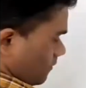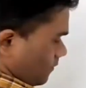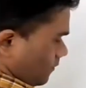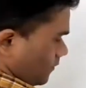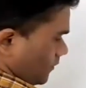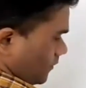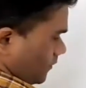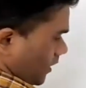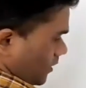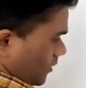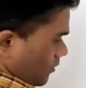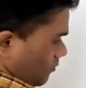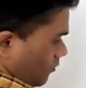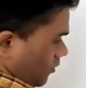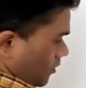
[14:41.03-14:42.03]
Hydrogen
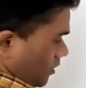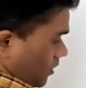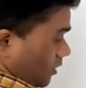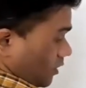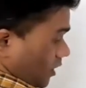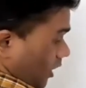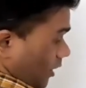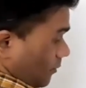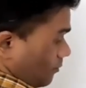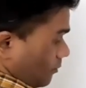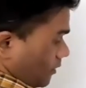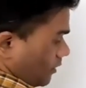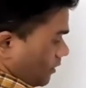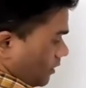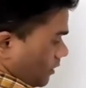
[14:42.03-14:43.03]
bond type,
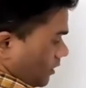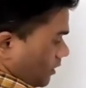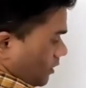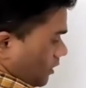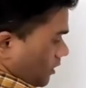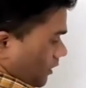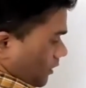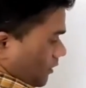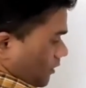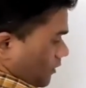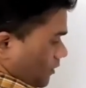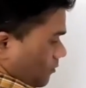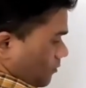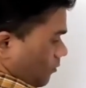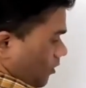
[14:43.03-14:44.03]
hydrogen
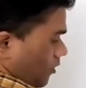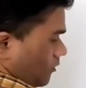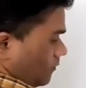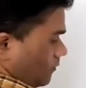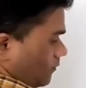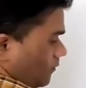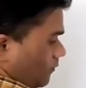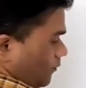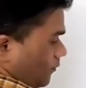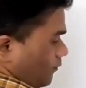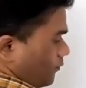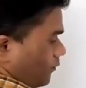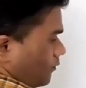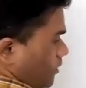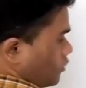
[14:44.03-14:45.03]
bond.
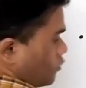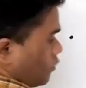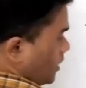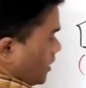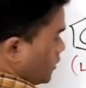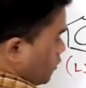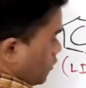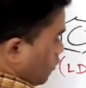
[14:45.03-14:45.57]
This one is also